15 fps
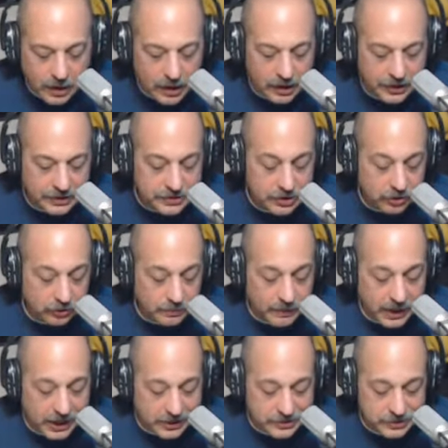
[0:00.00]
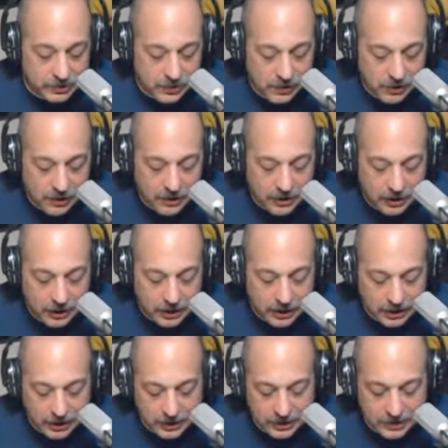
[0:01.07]
he's a good boxer.
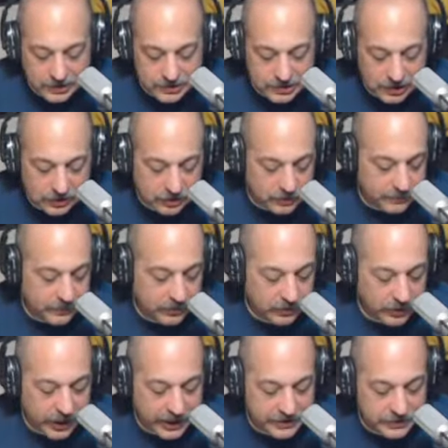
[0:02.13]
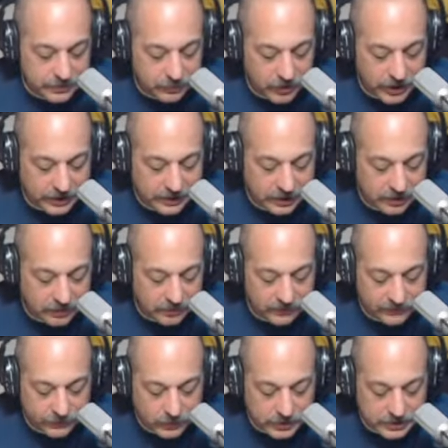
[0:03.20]
He's the computer has him ranked at number
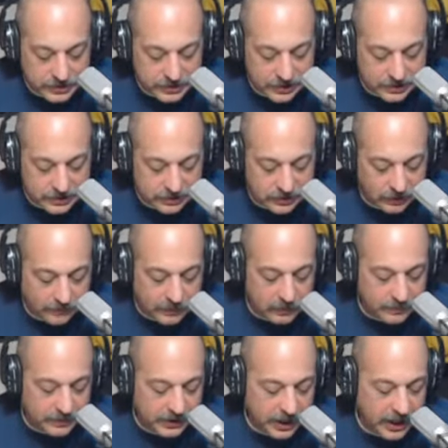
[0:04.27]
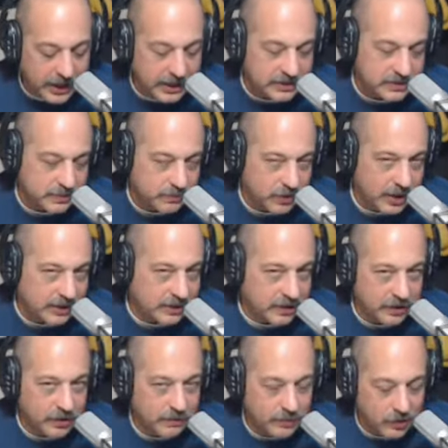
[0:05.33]
46. The WBA has him ranked at
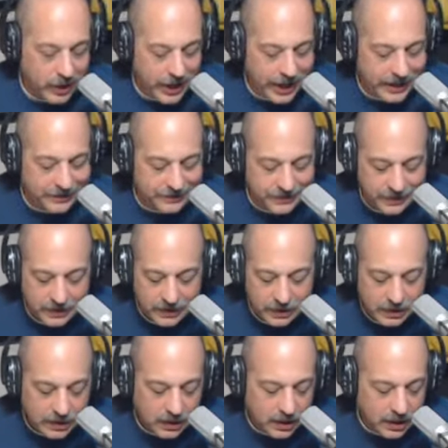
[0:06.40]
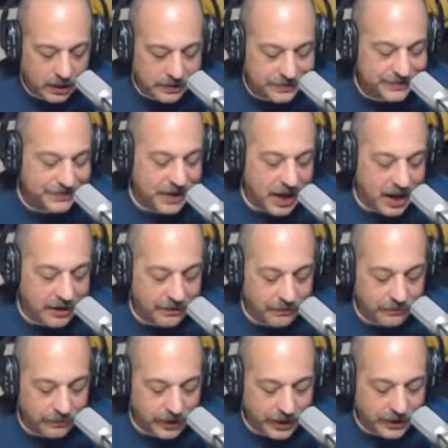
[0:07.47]
number 8. He's not
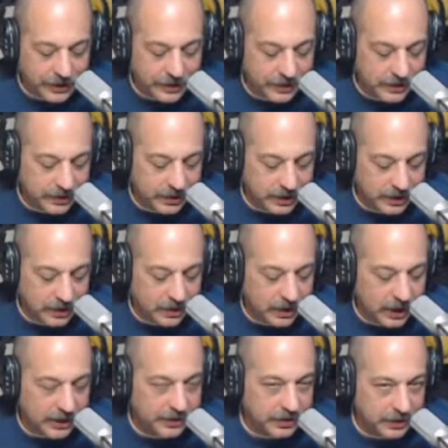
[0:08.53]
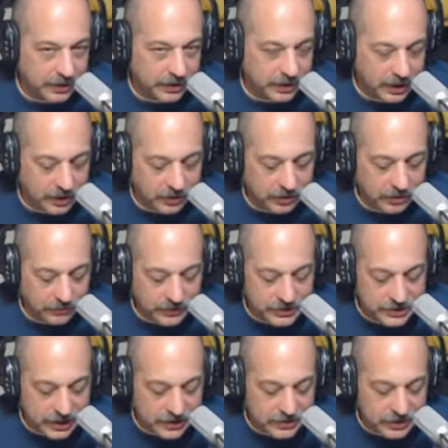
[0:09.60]
rated in any of the other three
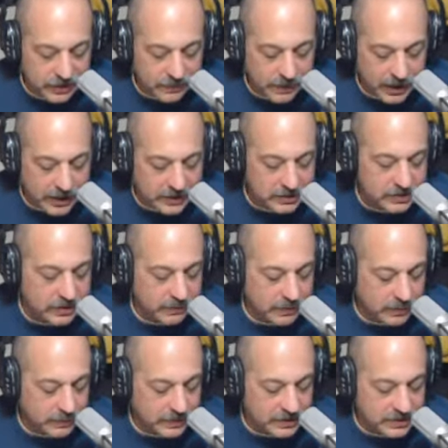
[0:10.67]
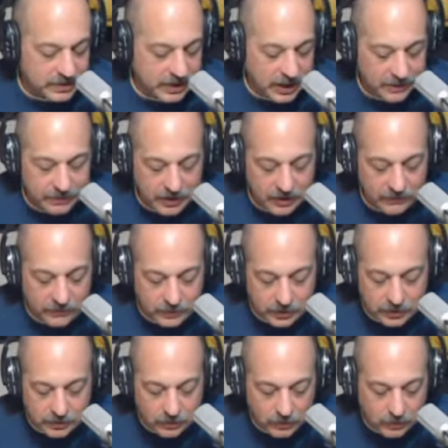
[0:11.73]
sanctioning bodies, WBC, IBF,
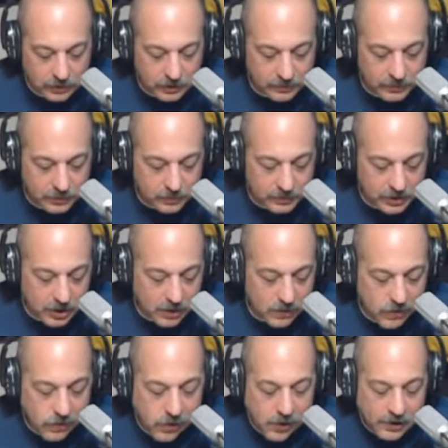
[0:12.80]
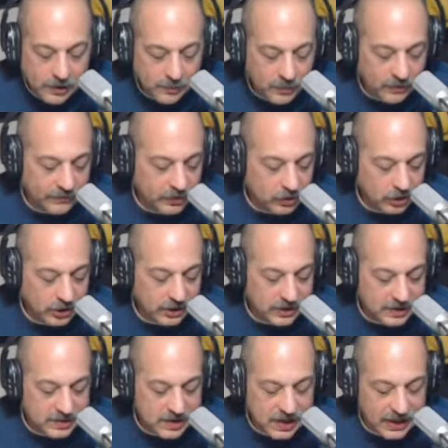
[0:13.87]
or WBO. But if you look at
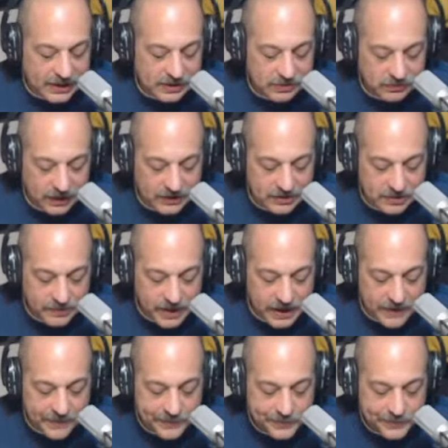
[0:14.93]
this guy's resume,